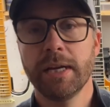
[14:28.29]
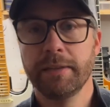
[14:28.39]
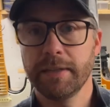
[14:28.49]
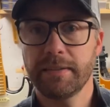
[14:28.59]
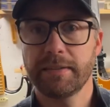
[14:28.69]

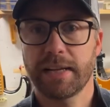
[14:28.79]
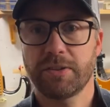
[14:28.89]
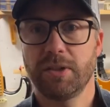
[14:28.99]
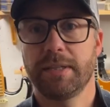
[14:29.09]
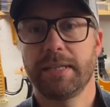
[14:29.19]
This is
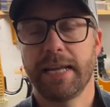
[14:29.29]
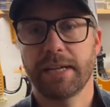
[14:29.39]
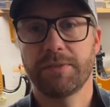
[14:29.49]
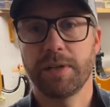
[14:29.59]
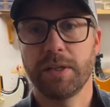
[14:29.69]
actually the
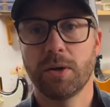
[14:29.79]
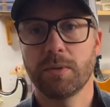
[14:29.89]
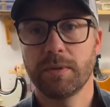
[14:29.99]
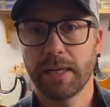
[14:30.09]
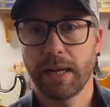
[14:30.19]
next video
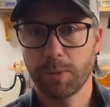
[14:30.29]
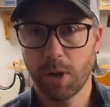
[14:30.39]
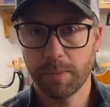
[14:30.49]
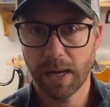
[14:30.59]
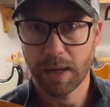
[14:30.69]
that I'm
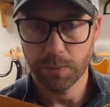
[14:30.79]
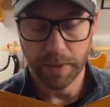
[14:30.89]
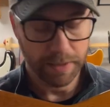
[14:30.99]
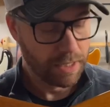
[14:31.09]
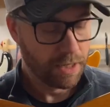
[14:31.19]
coming out
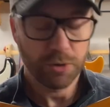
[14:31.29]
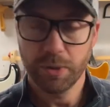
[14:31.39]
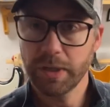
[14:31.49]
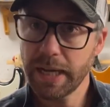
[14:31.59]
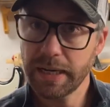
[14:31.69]
with. So
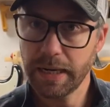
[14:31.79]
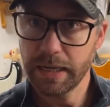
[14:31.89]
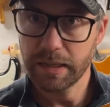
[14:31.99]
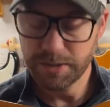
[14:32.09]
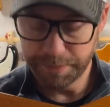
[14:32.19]
you're getting a
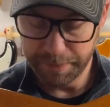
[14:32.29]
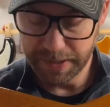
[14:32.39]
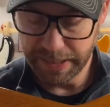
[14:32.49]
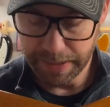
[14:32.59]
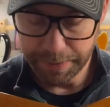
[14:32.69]
little
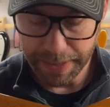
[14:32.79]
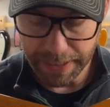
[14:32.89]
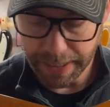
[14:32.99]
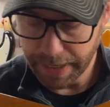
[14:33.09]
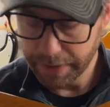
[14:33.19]
sneak peek here.